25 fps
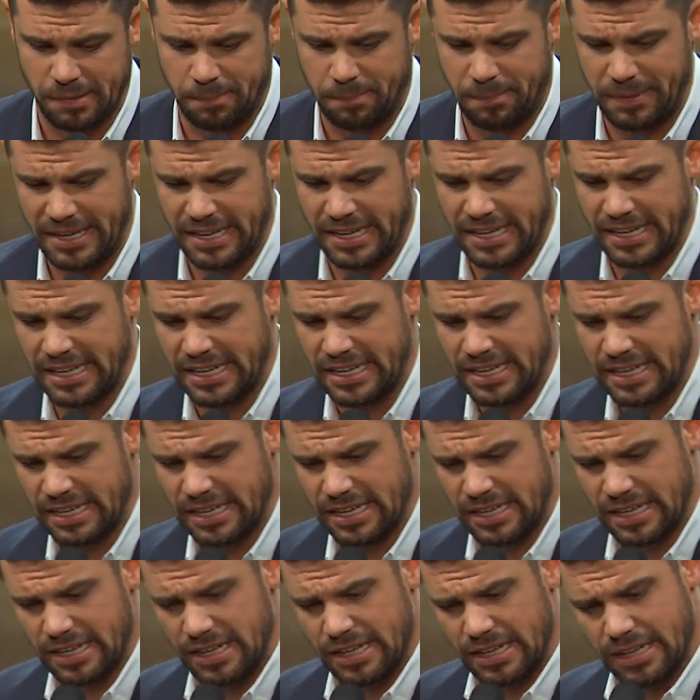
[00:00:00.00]
to be
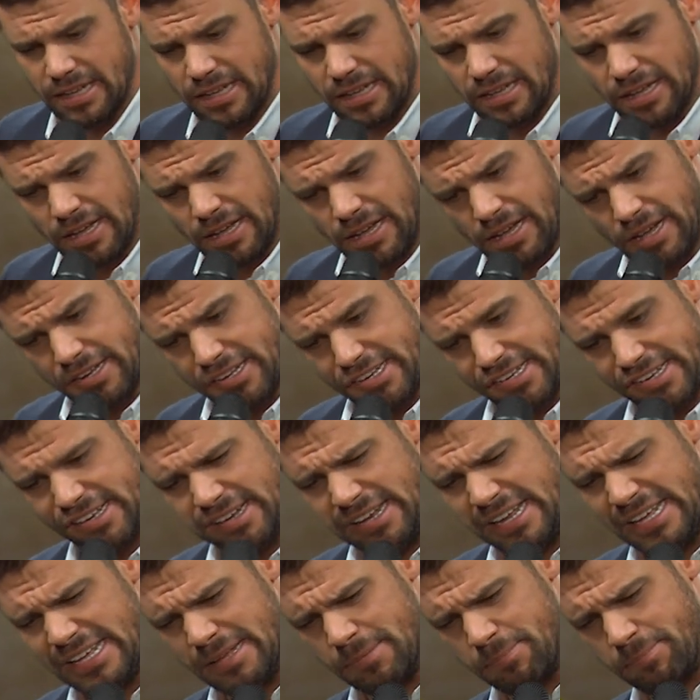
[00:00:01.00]

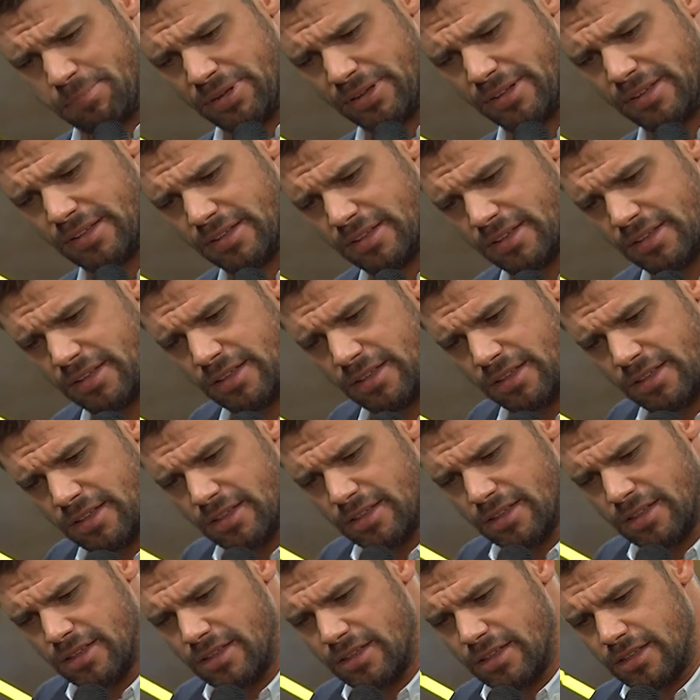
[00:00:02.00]
asleep
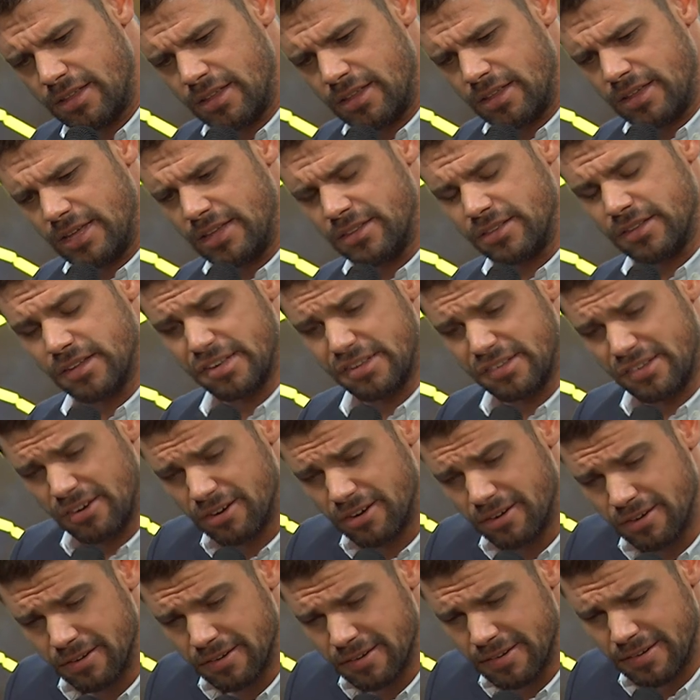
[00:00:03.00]
in the
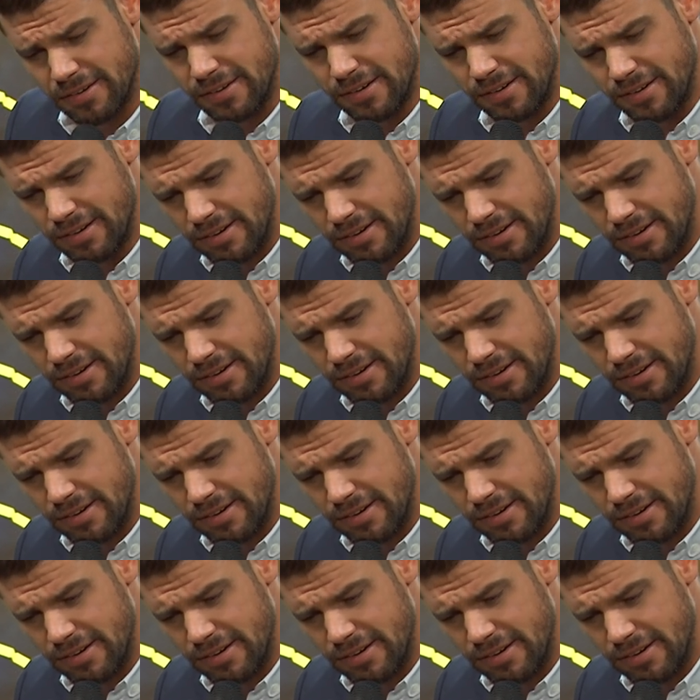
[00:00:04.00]
stern.